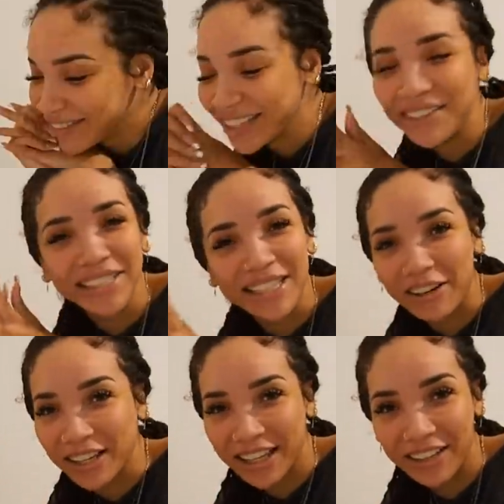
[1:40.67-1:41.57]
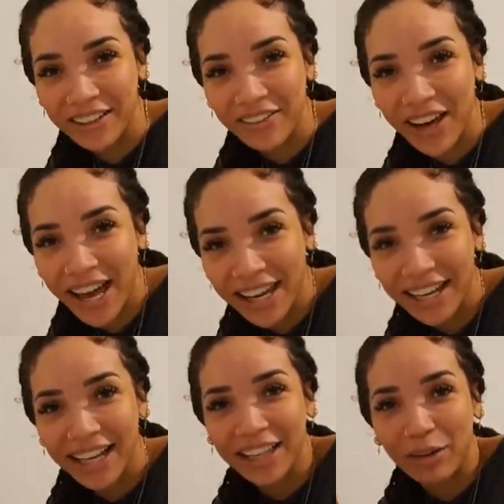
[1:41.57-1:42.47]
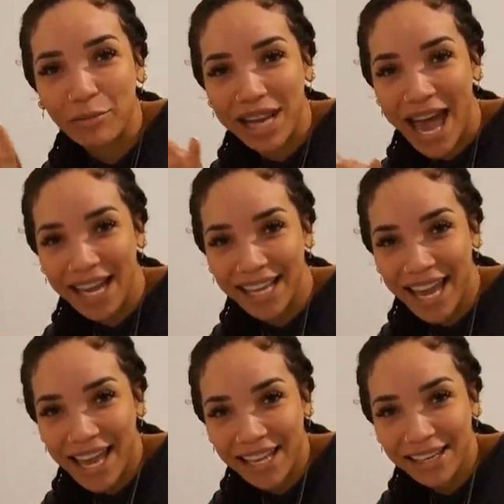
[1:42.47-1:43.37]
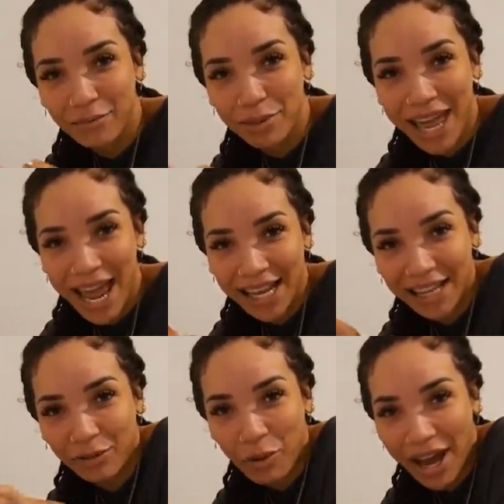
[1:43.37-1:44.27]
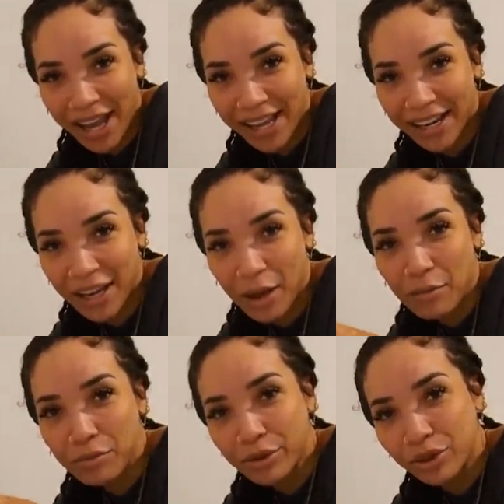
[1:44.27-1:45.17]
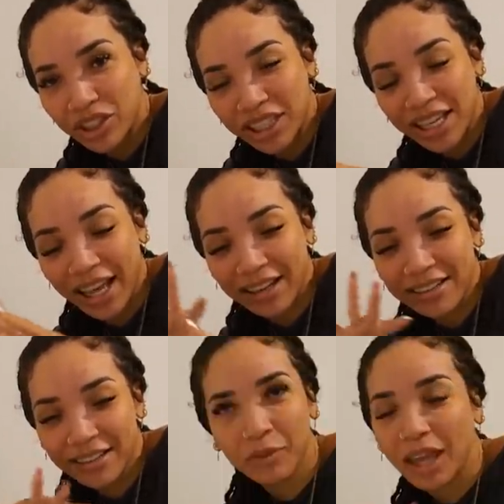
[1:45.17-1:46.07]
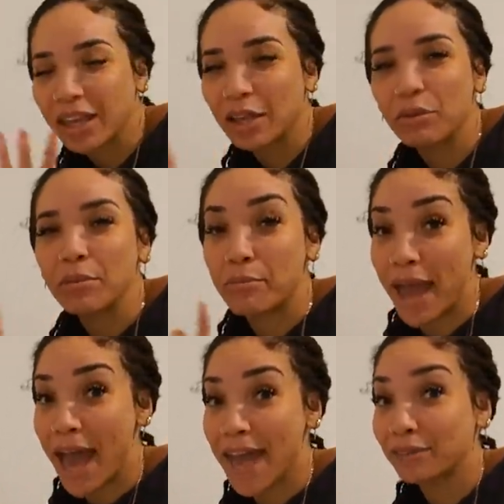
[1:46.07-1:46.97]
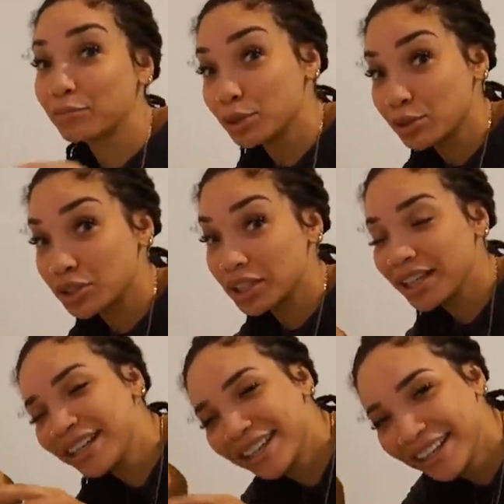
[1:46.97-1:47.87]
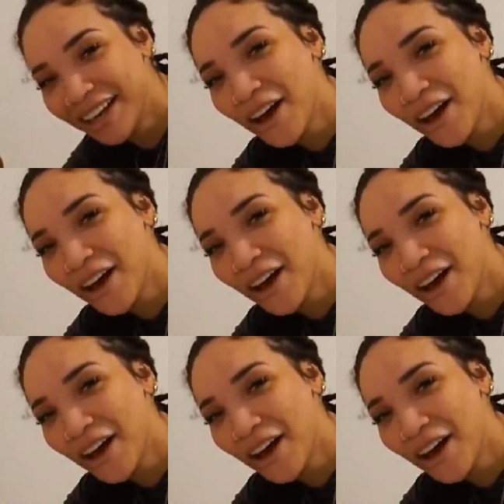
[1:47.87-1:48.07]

Wouldn't it be so cute if I had like a little black cat, black and white? bougie and like it could be bad and bougie